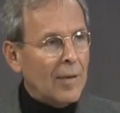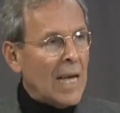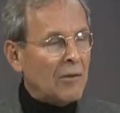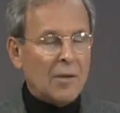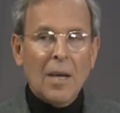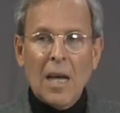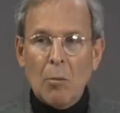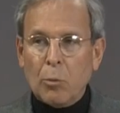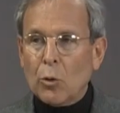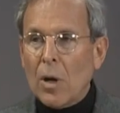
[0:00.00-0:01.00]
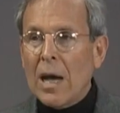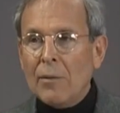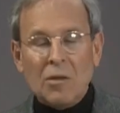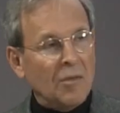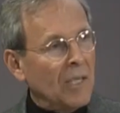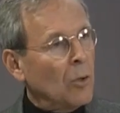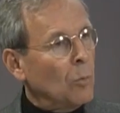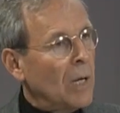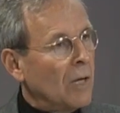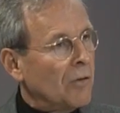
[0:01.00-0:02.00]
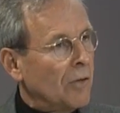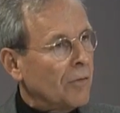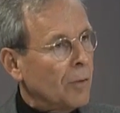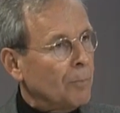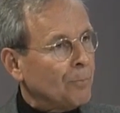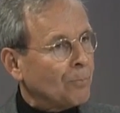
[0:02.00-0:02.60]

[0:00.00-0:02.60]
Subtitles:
That's a private single-payer system.